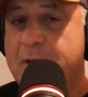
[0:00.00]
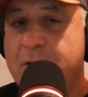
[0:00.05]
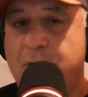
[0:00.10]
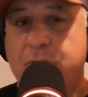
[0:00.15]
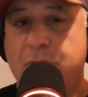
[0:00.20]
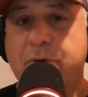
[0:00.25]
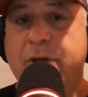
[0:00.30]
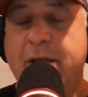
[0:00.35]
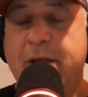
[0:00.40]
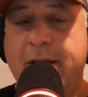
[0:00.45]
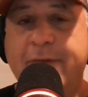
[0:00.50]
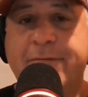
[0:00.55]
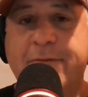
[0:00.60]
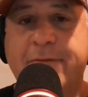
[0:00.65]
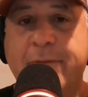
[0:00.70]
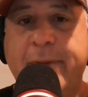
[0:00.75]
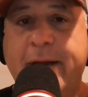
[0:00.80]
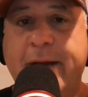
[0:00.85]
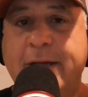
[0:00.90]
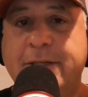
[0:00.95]
you need
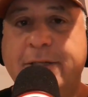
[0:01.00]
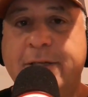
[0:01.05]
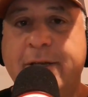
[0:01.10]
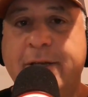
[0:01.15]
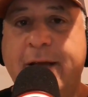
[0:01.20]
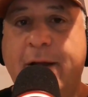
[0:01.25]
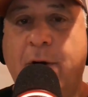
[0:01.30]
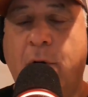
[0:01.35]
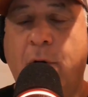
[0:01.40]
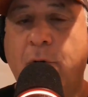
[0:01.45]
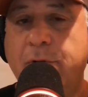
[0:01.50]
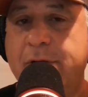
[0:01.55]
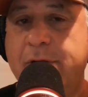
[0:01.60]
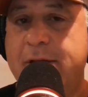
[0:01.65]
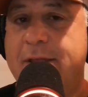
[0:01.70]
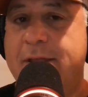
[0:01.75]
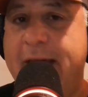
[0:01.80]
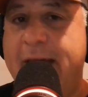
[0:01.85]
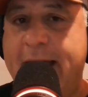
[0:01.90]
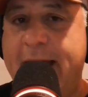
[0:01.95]
information that
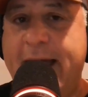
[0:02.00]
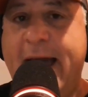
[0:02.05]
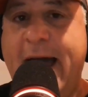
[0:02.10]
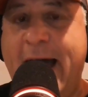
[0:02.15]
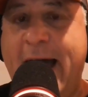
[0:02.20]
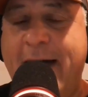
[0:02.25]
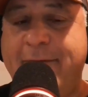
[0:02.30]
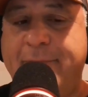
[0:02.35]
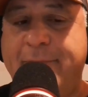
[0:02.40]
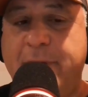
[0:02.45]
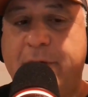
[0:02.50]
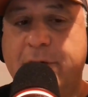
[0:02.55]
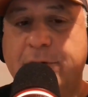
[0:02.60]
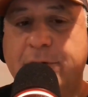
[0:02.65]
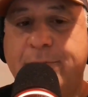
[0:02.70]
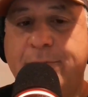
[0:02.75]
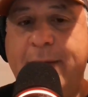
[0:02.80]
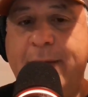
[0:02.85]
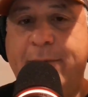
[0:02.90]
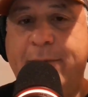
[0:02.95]
only they have,
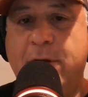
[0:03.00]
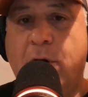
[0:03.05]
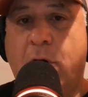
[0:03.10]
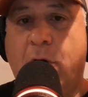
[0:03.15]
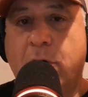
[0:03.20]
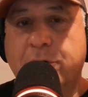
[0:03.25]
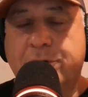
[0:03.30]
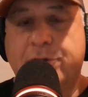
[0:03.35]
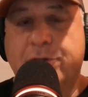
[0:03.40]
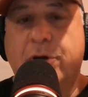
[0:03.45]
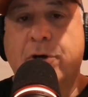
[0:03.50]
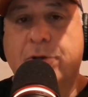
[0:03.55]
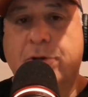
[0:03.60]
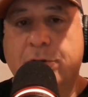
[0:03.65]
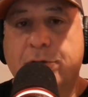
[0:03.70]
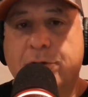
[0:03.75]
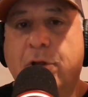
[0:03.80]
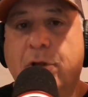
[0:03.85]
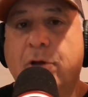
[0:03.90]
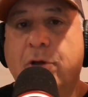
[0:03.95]
because maybe our
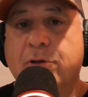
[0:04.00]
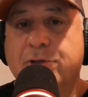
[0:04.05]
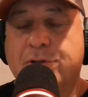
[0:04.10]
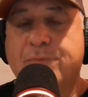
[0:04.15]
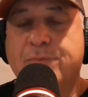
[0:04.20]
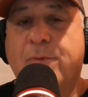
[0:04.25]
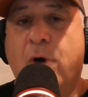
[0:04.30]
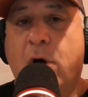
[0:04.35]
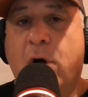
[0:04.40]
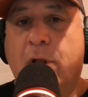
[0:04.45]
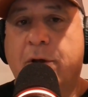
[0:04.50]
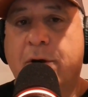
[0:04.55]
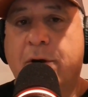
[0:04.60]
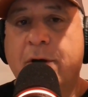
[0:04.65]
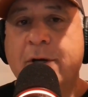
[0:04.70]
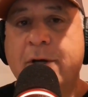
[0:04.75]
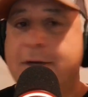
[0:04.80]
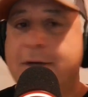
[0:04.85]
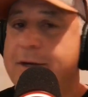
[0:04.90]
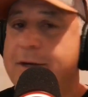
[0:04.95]
circle's a little
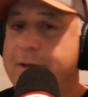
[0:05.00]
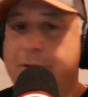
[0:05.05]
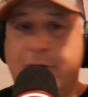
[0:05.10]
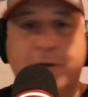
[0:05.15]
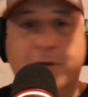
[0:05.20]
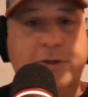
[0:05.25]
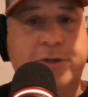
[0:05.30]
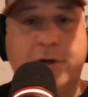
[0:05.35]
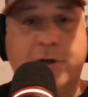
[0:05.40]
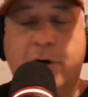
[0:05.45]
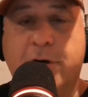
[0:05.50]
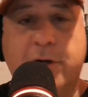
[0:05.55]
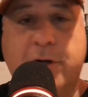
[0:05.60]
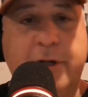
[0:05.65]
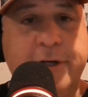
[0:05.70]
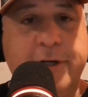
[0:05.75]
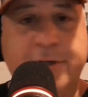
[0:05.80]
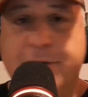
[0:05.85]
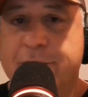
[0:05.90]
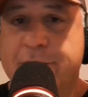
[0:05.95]
smaller. Their
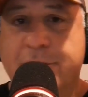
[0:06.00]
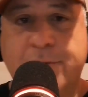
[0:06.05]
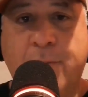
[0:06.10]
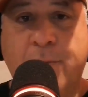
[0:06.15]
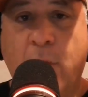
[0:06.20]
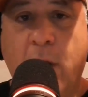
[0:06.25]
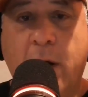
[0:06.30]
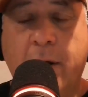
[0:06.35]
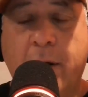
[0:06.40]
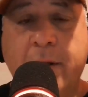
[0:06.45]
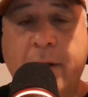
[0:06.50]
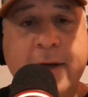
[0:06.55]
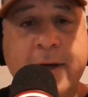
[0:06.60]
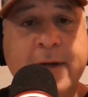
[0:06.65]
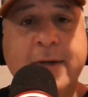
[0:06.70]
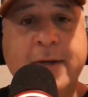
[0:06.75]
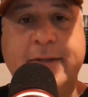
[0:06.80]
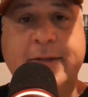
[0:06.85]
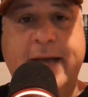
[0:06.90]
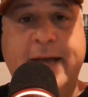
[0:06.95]
circle isn't small.
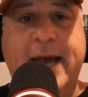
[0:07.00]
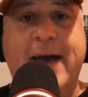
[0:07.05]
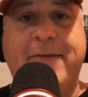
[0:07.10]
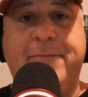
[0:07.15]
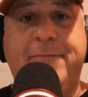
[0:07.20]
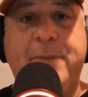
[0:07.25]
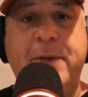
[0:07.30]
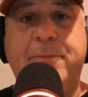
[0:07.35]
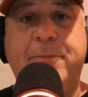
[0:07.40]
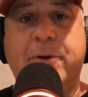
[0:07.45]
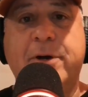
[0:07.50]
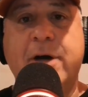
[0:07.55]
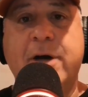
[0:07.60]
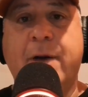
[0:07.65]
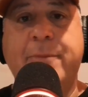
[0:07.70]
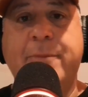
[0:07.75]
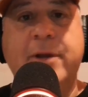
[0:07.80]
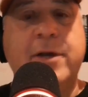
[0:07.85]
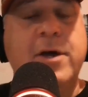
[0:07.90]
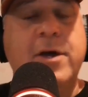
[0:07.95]
They have people
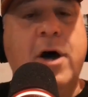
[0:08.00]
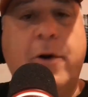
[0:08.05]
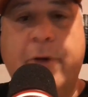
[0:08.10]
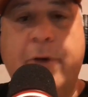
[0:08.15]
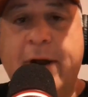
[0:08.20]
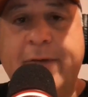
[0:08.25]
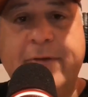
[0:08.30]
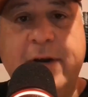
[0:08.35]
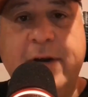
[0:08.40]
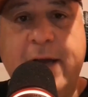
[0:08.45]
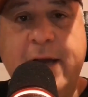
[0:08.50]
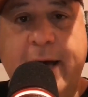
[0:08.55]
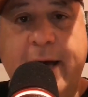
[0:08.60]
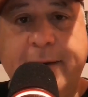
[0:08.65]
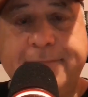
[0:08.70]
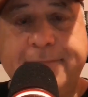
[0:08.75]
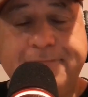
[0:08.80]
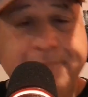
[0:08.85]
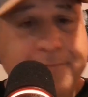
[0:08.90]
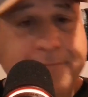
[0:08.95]
coming and going every
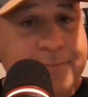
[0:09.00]
day,